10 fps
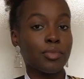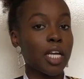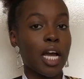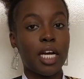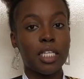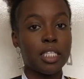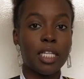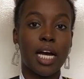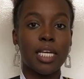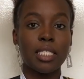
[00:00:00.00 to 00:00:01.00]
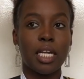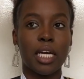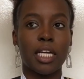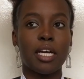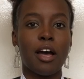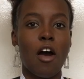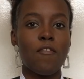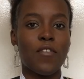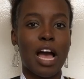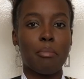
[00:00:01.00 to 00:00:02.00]
and that is like a
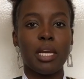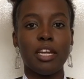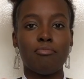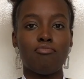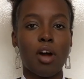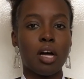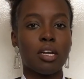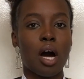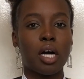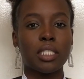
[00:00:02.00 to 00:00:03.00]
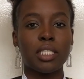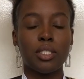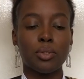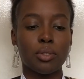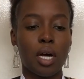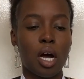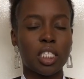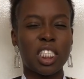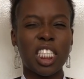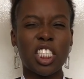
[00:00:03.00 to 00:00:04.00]
family run
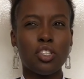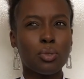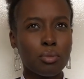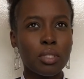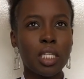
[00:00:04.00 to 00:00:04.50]
artisanal